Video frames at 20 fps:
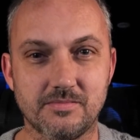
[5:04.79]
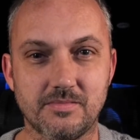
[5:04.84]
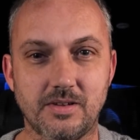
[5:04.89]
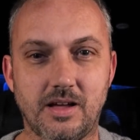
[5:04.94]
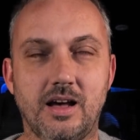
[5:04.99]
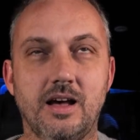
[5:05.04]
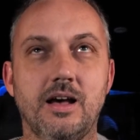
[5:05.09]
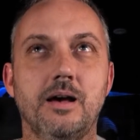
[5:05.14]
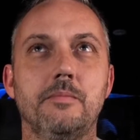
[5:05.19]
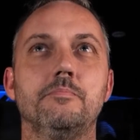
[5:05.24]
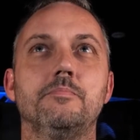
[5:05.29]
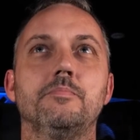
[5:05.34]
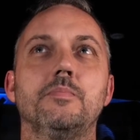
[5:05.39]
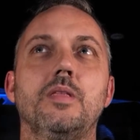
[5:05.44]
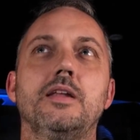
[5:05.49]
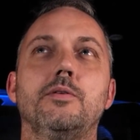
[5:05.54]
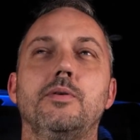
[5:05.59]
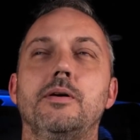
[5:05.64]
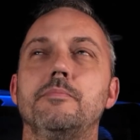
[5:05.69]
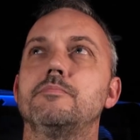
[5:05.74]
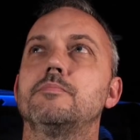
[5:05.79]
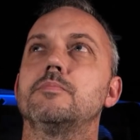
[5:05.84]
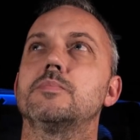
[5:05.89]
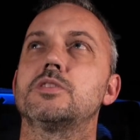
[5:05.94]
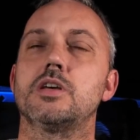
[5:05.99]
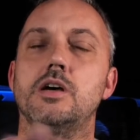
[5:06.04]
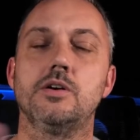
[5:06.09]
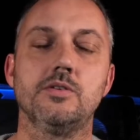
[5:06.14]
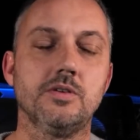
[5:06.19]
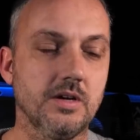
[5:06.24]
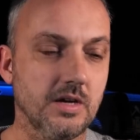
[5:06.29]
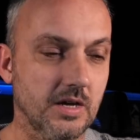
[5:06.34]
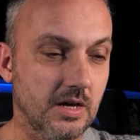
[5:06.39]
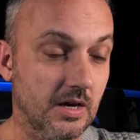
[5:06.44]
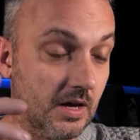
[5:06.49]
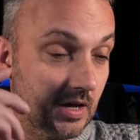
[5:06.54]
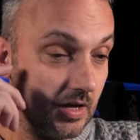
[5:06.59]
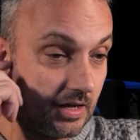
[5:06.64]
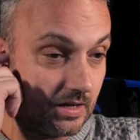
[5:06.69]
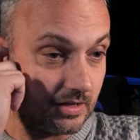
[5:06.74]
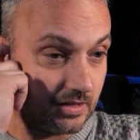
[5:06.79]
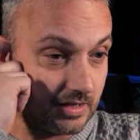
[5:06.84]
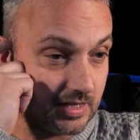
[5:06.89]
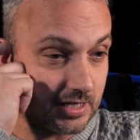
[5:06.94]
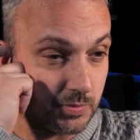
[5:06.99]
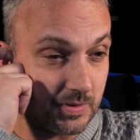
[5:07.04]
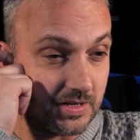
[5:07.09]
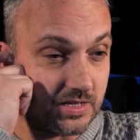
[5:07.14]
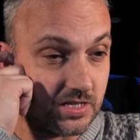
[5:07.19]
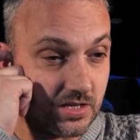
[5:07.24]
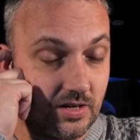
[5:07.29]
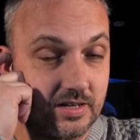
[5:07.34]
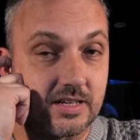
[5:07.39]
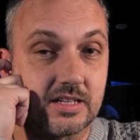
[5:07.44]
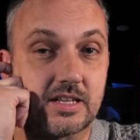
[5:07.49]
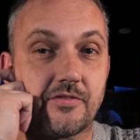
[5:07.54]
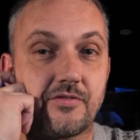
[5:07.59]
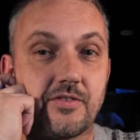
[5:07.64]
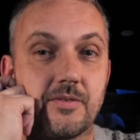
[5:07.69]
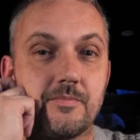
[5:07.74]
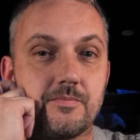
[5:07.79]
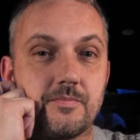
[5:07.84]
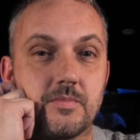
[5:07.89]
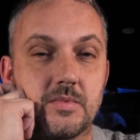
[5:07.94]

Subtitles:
Anyway, so This one's slightly different.